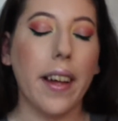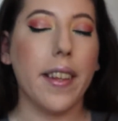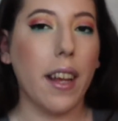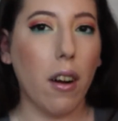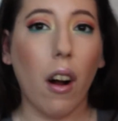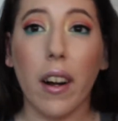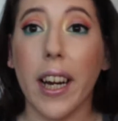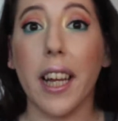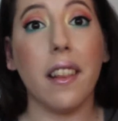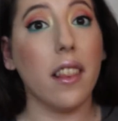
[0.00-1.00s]
There are
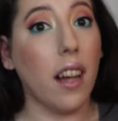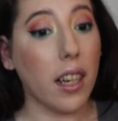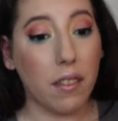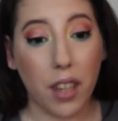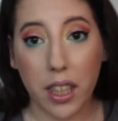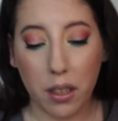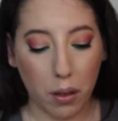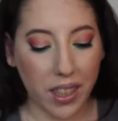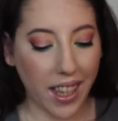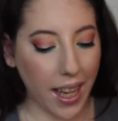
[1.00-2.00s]
a lot of
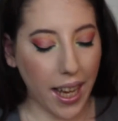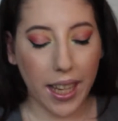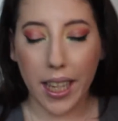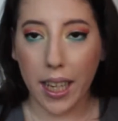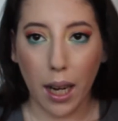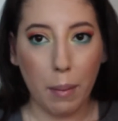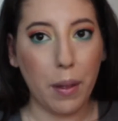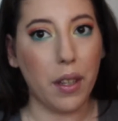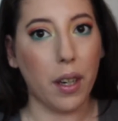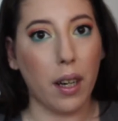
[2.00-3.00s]
drugstores kicking
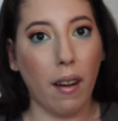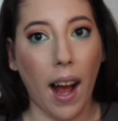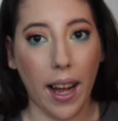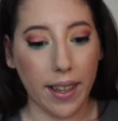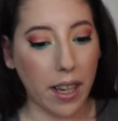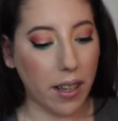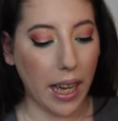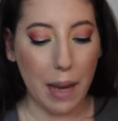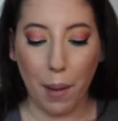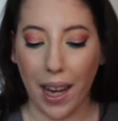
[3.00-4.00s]
up their highlighter game.